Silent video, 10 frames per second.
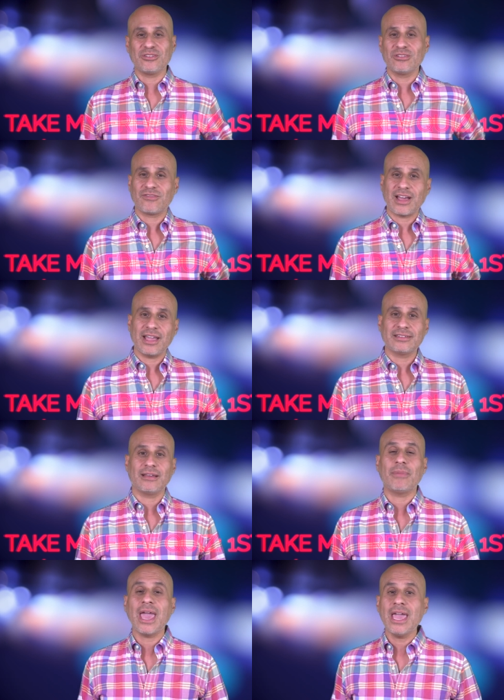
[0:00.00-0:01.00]
You'll find a
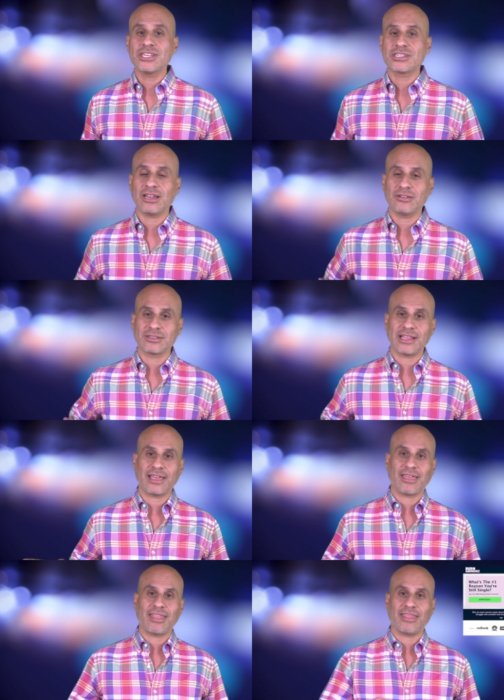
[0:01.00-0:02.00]
page that looks
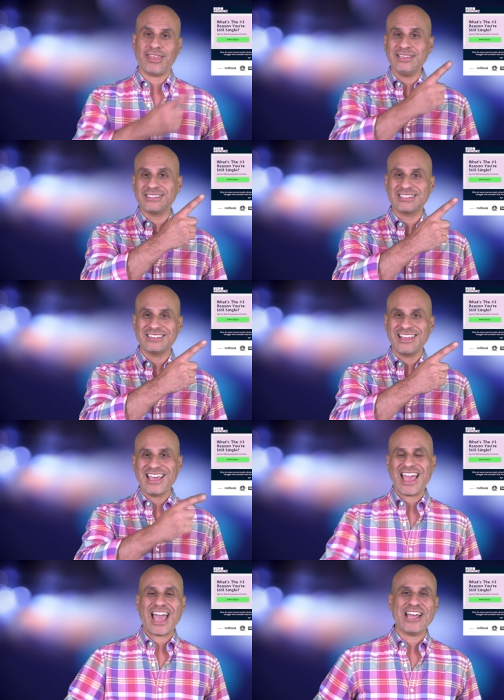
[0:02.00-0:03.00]
like this
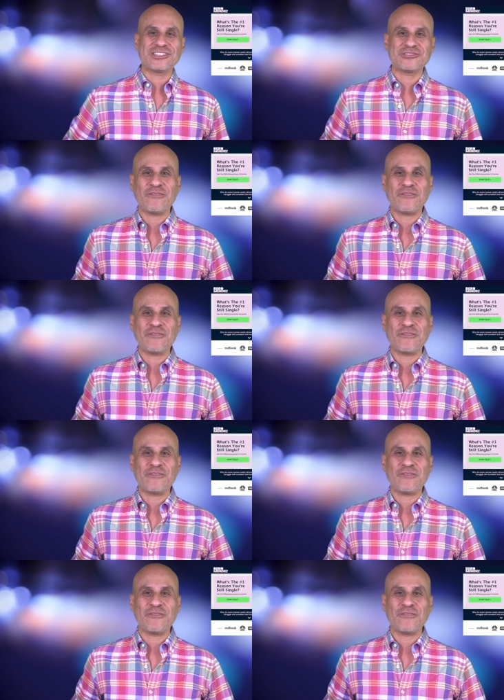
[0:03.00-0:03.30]
answer